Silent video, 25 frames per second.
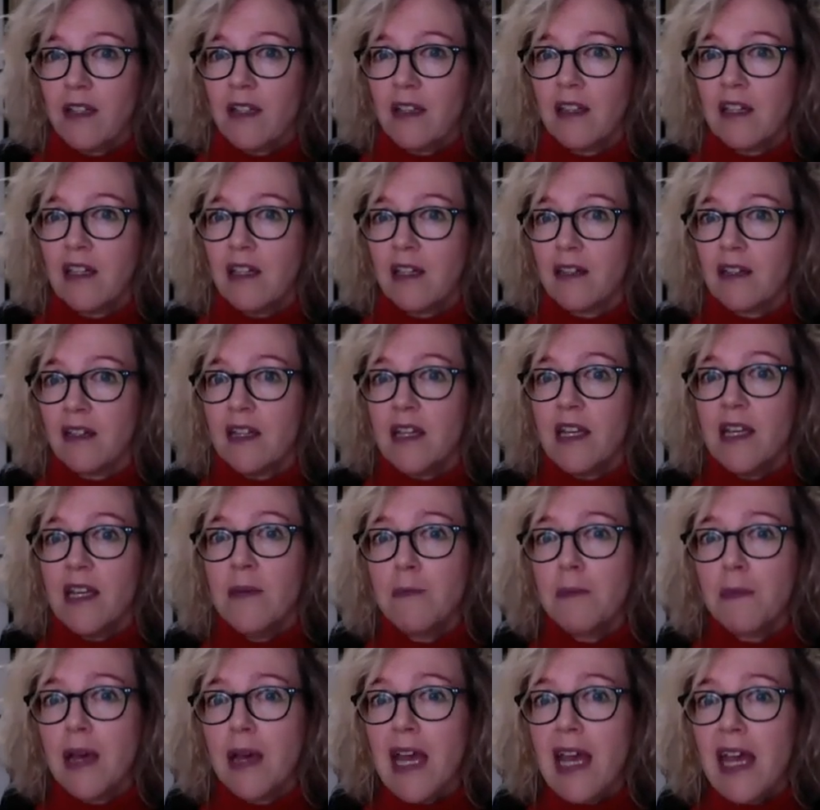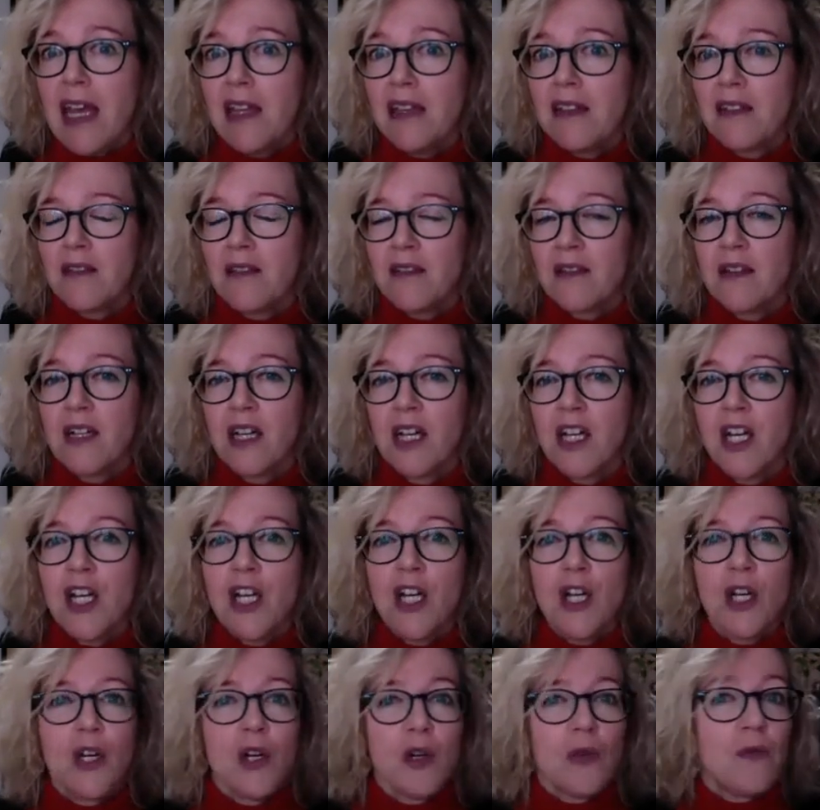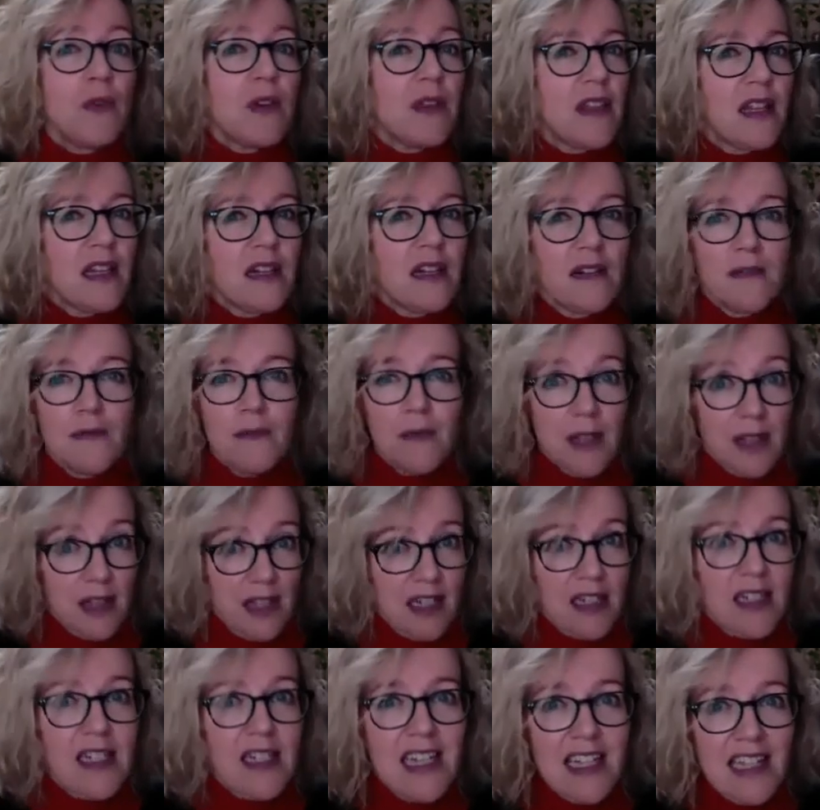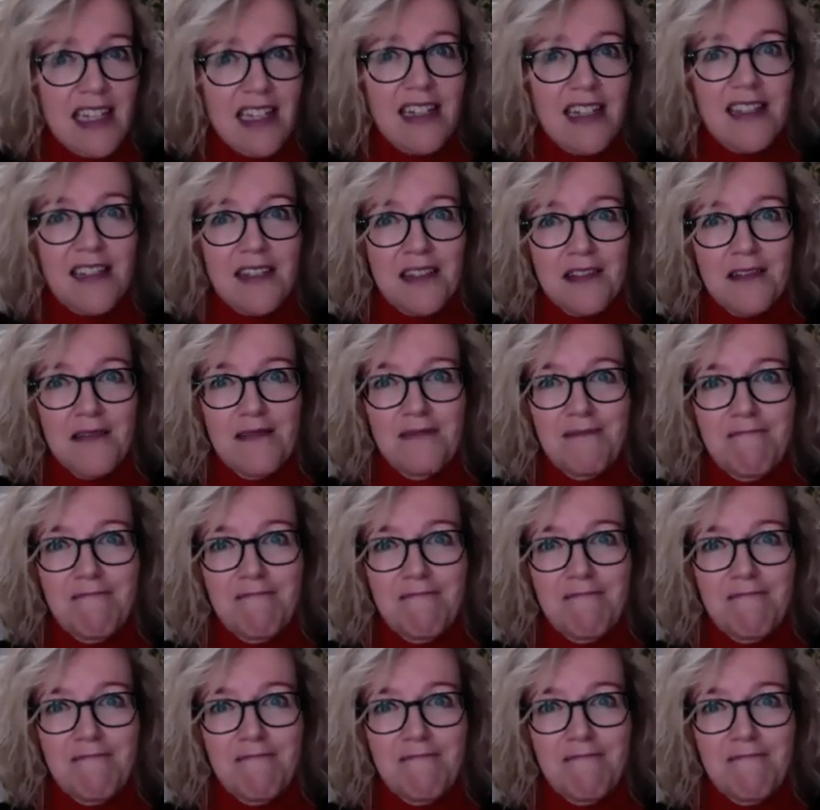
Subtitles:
their teammates, with their kids.